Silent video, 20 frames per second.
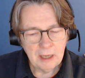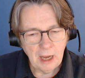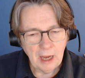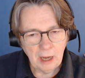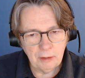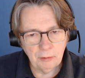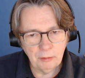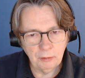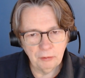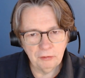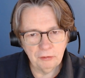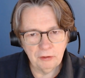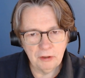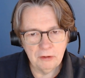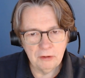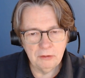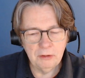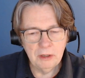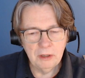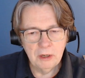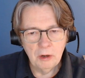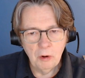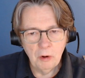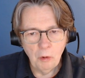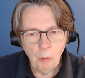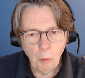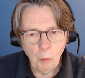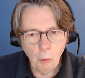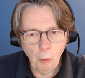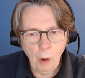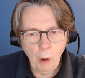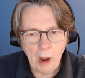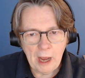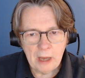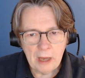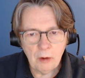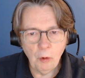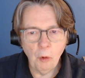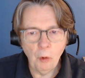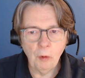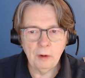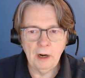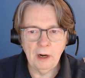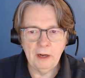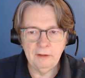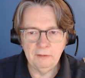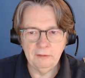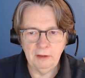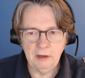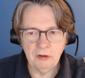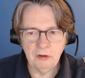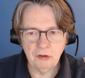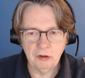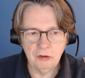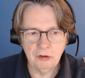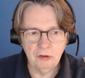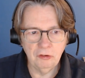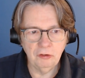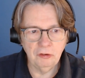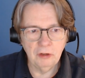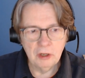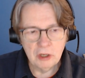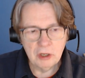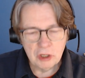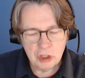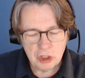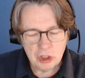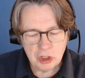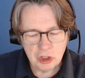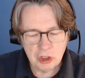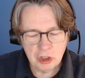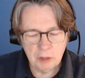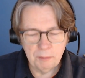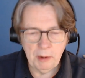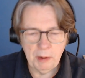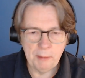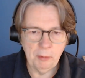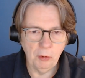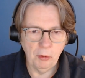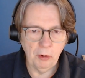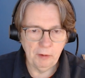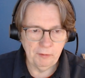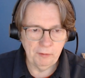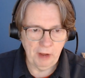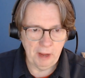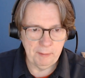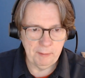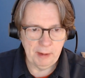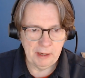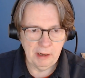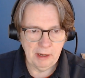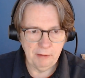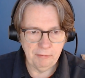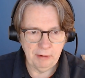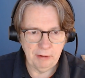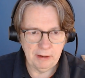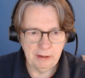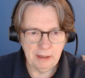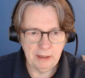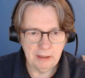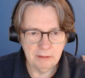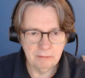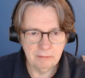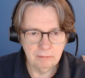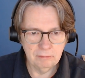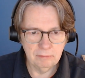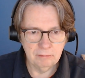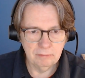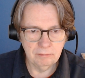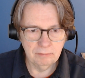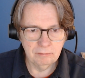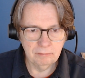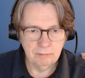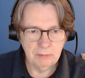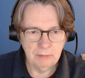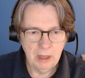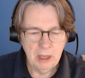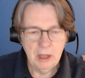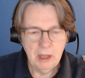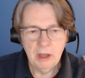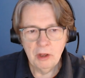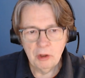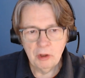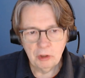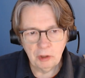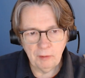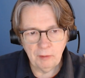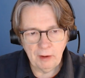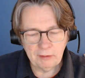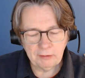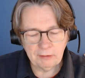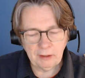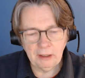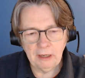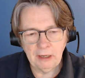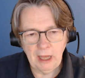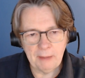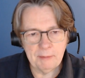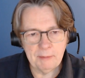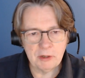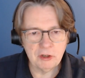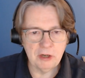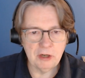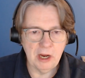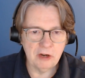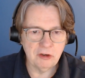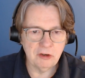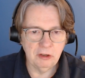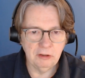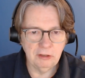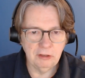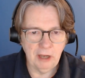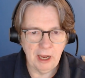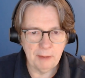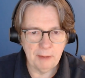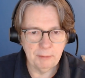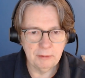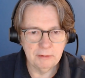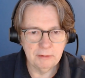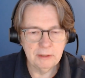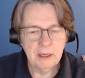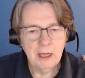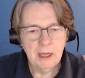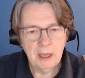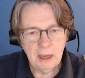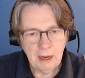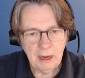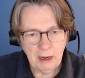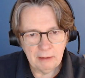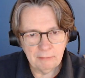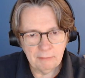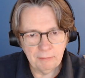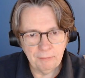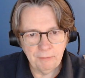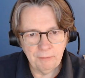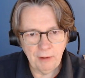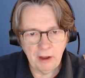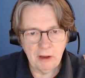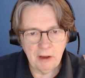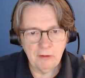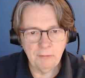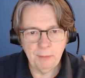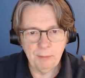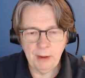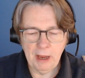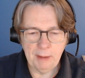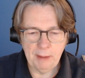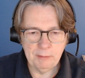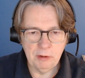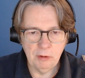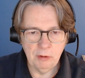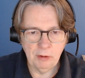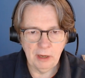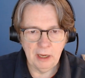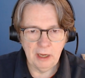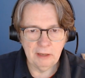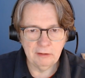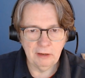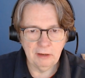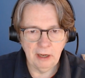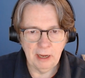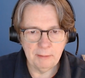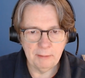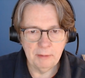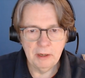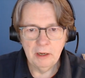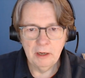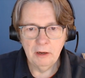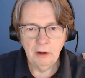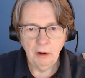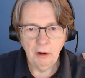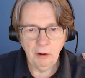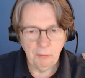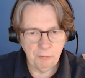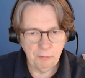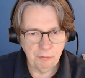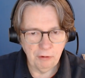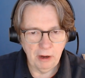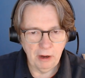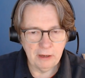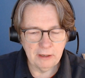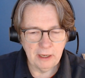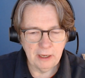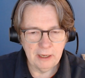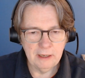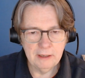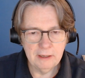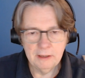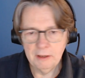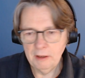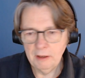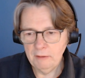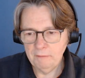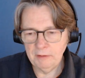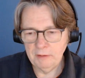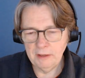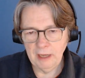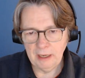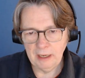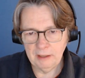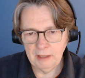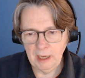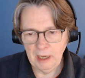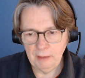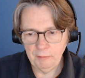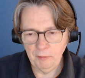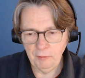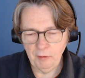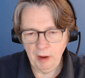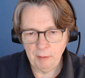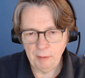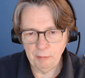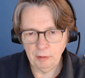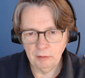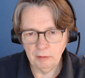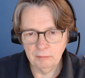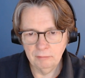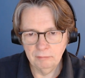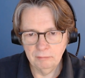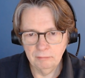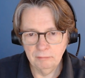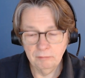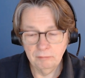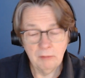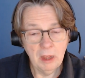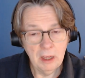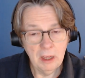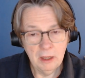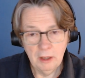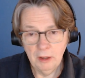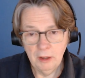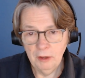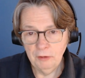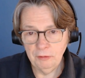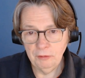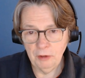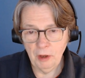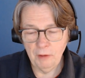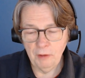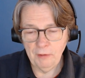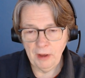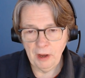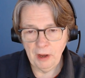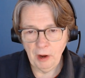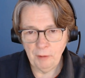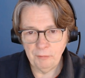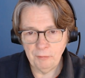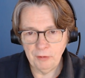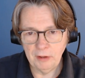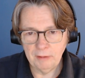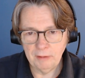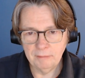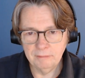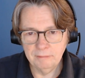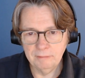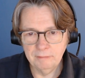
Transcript: and also why organisations should be more environmentally friendly. So that's Climate Change and Type at 5 p.m. UK time on Friday, the 19th of April. See you there, hopefully.